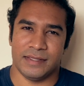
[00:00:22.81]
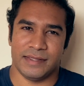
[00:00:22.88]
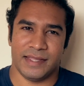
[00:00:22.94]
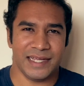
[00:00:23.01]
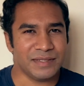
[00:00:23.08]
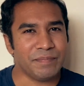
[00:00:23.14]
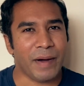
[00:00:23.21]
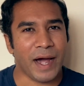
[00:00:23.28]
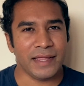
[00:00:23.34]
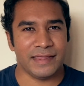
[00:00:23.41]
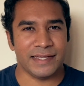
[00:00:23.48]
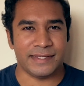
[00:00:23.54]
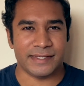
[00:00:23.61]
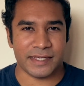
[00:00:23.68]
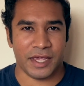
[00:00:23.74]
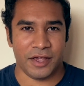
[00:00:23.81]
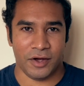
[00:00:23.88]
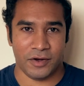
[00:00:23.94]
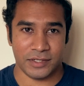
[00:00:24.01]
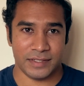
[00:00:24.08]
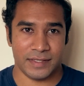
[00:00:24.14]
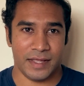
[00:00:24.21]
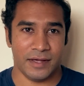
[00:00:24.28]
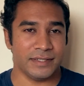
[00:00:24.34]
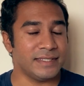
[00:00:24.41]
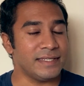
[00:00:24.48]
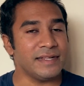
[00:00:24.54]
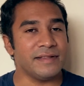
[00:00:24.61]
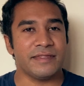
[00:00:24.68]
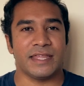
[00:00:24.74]
despite this chaos, there are
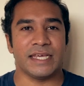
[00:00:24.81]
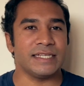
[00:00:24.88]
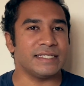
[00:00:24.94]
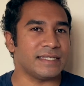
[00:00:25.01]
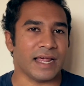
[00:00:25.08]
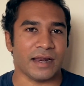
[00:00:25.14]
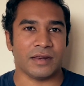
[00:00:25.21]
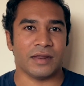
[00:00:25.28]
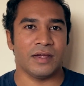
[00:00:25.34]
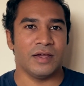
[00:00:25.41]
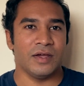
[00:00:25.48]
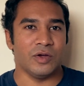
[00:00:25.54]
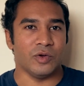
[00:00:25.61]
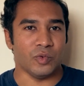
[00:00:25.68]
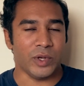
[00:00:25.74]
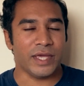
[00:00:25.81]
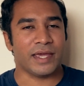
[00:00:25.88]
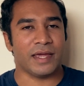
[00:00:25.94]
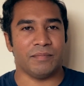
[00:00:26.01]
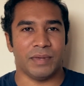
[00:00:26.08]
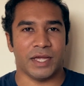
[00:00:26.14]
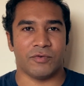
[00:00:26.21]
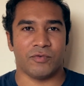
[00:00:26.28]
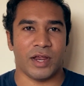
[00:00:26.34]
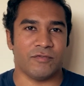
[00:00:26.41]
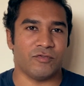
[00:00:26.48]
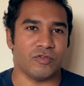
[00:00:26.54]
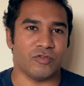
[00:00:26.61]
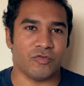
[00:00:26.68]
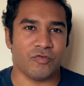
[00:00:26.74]
still things that we can be
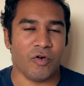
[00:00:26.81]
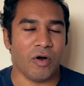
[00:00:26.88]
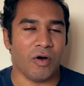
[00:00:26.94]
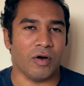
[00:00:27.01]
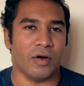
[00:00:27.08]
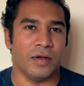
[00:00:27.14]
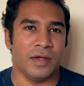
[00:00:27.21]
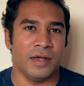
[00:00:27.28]
grateful for,